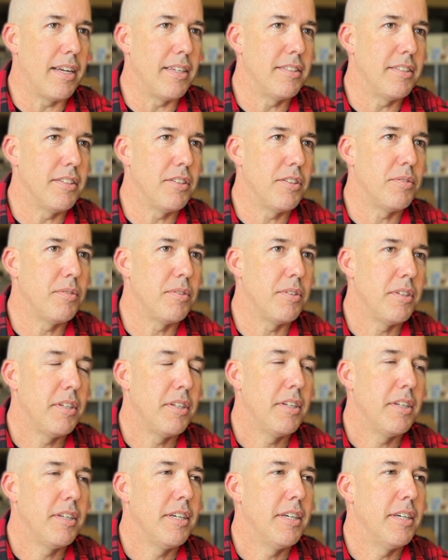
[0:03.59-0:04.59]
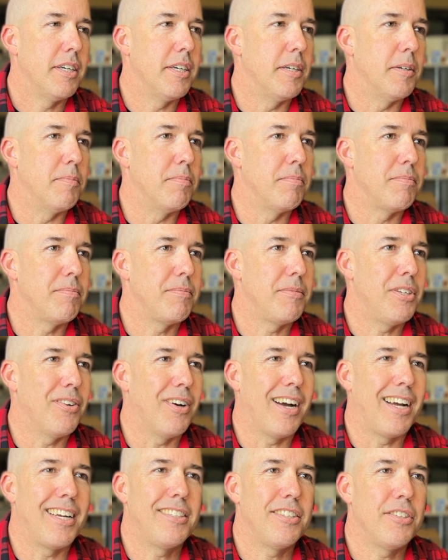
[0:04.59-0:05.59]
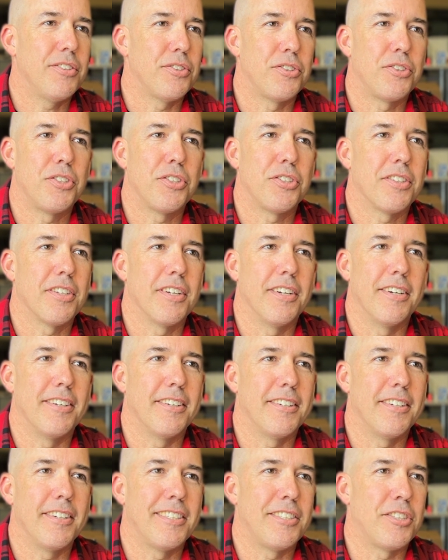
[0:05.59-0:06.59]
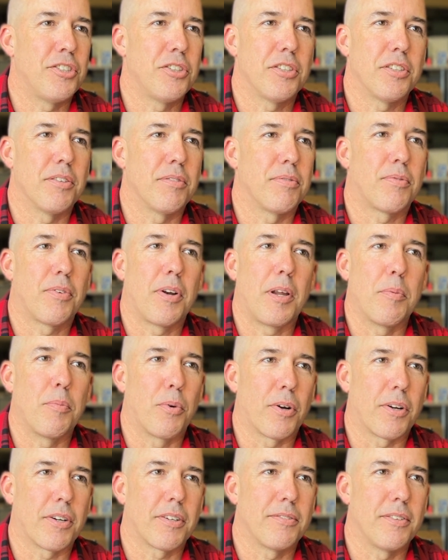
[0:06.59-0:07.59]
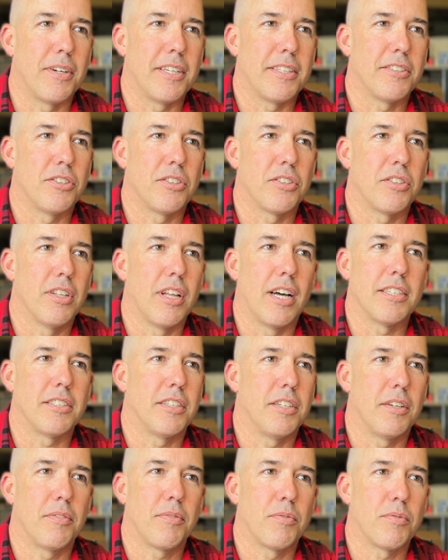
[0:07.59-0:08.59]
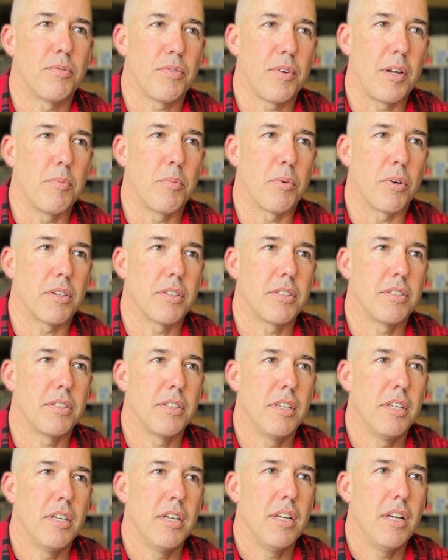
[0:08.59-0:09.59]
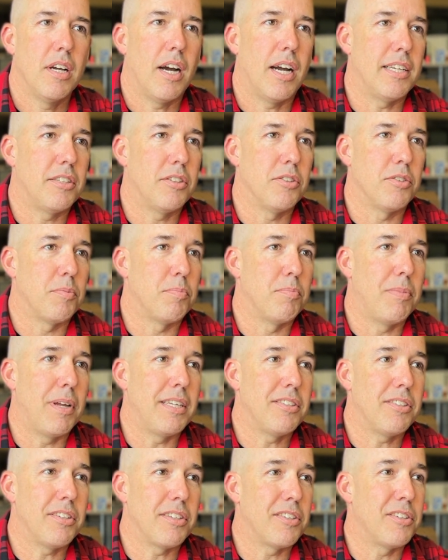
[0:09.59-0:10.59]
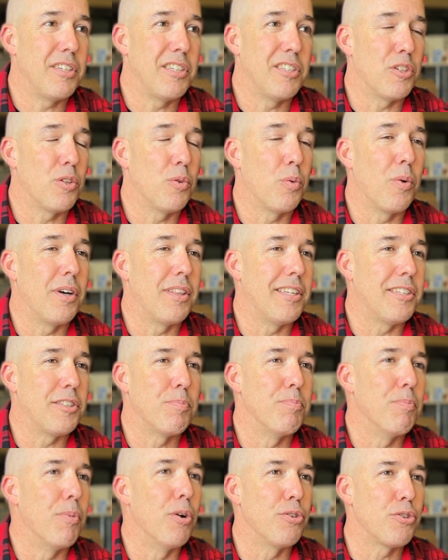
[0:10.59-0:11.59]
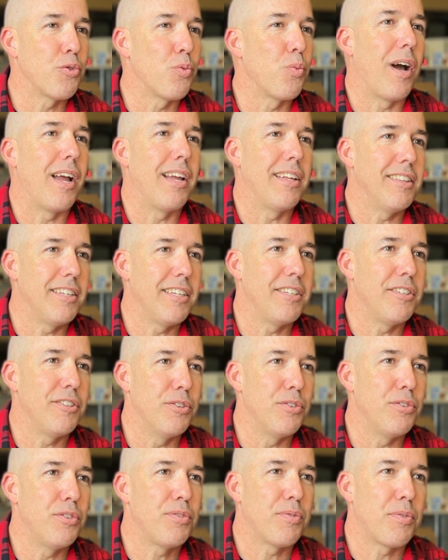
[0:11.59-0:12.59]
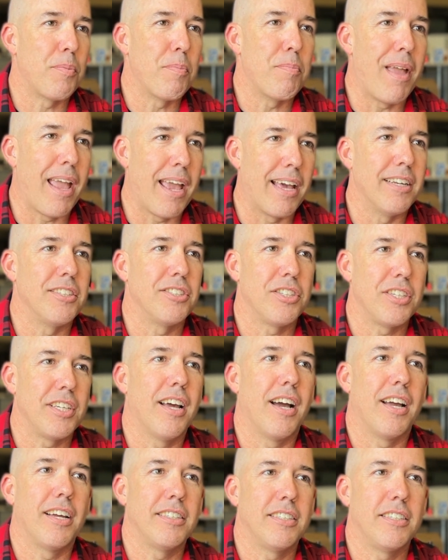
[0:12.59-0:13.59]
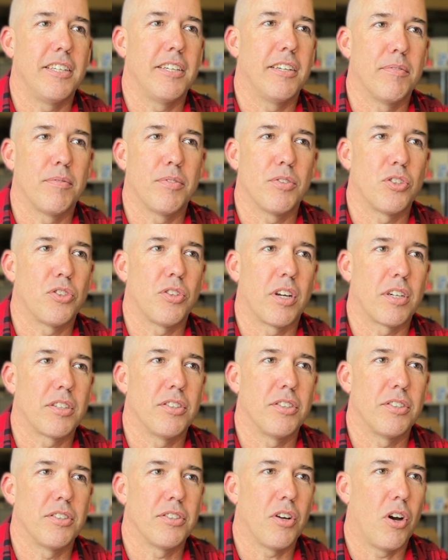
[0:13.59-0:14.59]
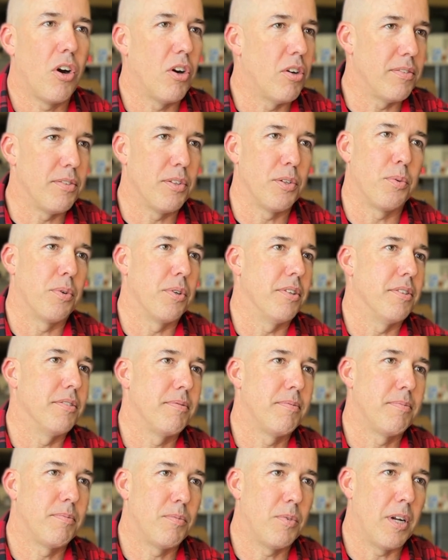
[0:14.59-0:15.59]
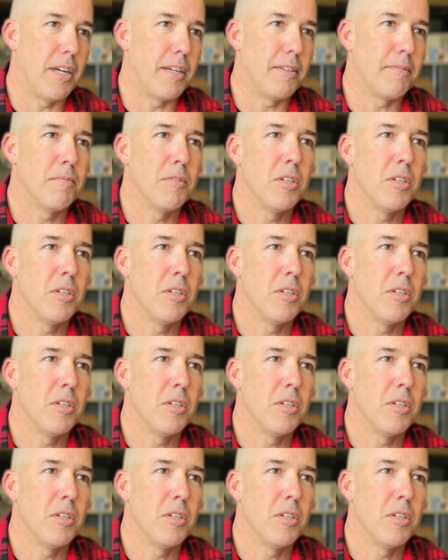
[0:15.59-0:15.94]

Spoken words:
ITIL. ITIL is just a framework, right? There's lots of different frameworks. ITIL basically is the one that's most widely used for managing IT infrastructures all over the world, right?